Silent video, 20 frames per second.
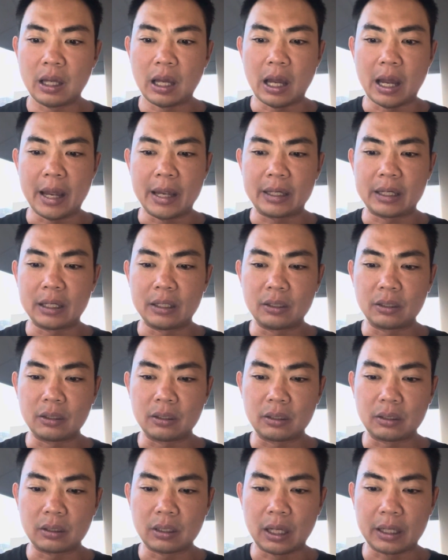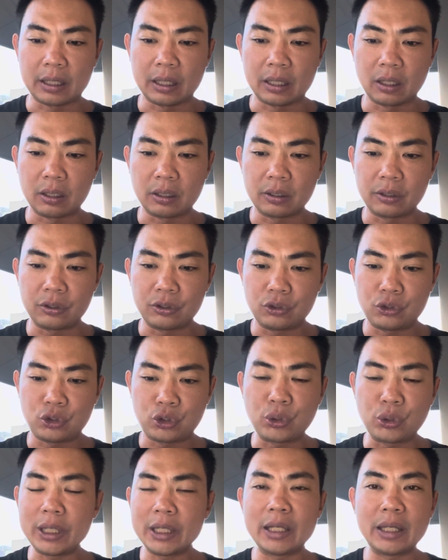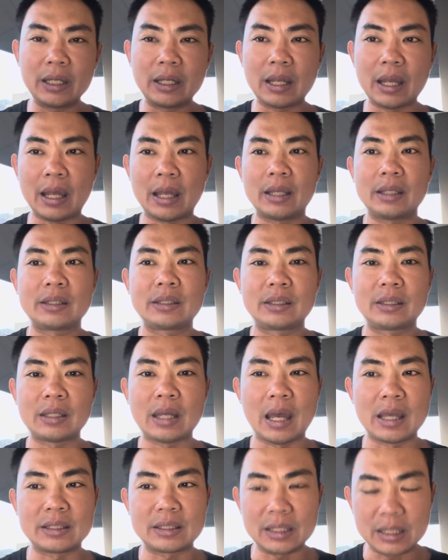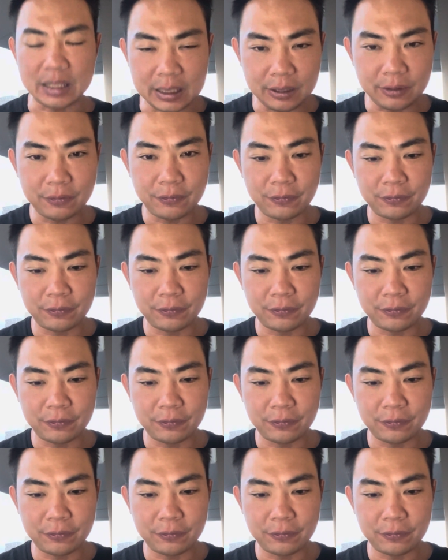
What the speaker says: I can treat it as if